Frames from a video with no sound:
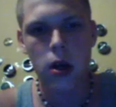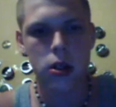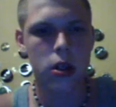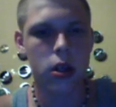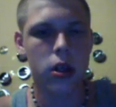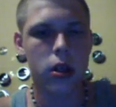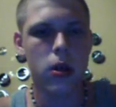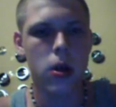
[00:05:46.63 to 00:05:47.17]

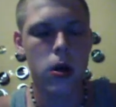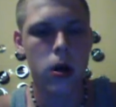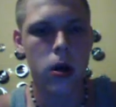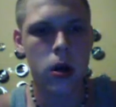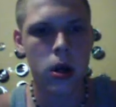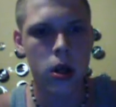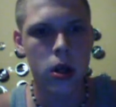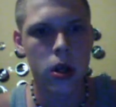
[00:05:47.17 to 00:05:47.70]
Like,
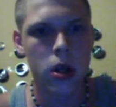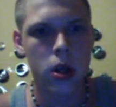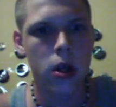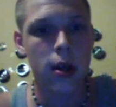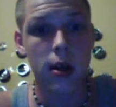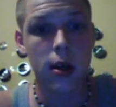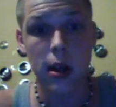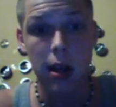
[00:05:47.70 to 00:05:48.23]

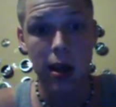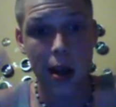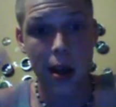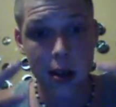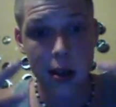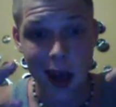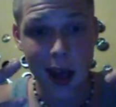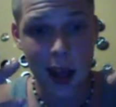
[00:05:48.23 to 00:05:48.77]
and I had
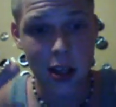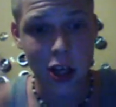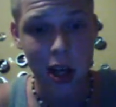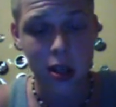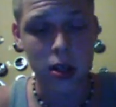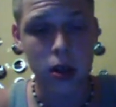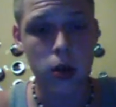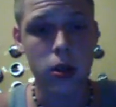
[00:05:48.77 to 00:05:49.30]
that head
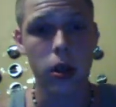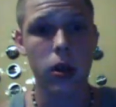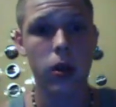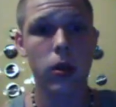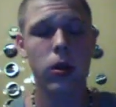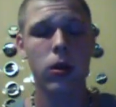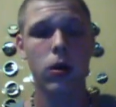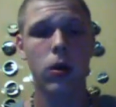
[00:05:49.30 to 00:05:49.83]
change. I was like,
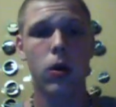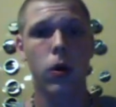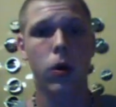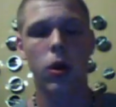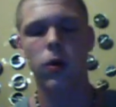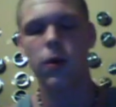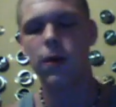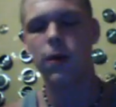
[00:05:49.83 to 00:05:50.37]
oh,
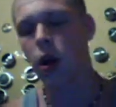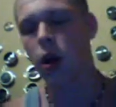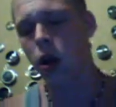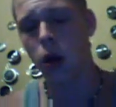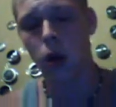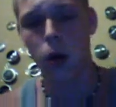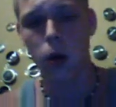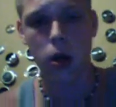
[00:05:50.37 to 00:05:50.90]
fuck,
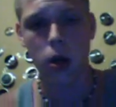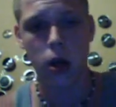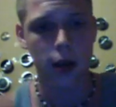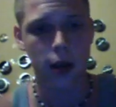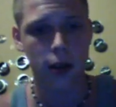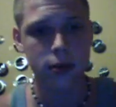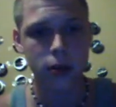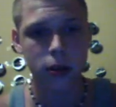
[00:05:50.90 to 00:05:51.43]
oh,
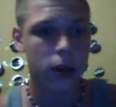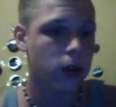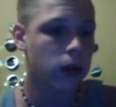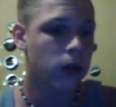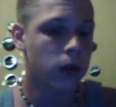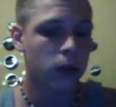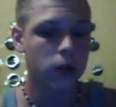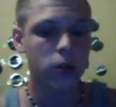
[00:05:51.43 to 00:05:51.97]
God.
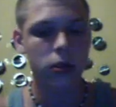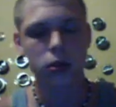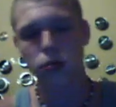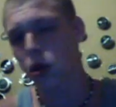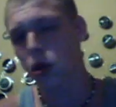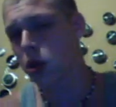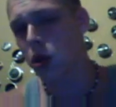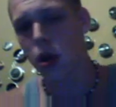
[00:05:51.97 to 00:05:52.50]
I'm
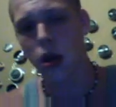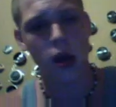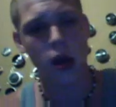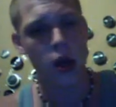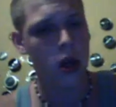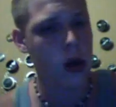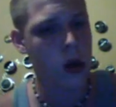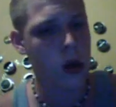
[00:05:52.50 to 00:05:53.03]
like, dude, I
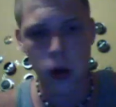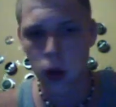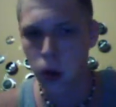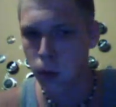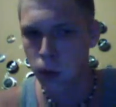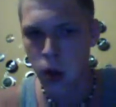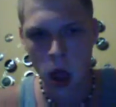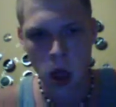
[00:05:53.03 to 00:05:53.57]
gotta go
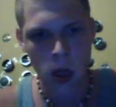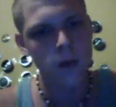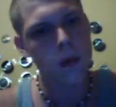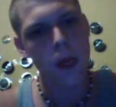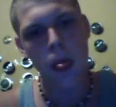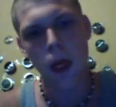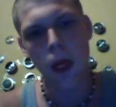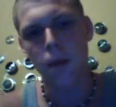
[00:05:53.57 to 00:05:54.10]
home.
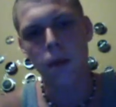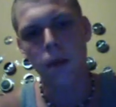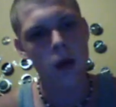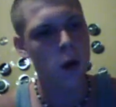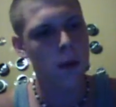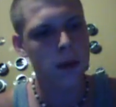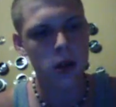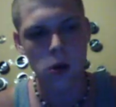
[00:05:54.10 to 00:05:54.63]
I'm gonna go
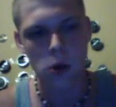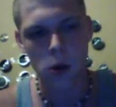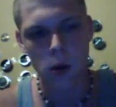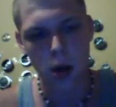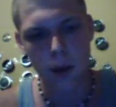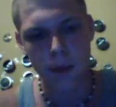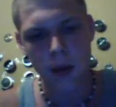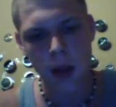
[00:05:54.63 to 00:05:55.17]
home and
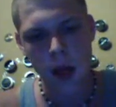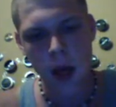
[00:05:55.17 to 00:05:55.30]
throw up.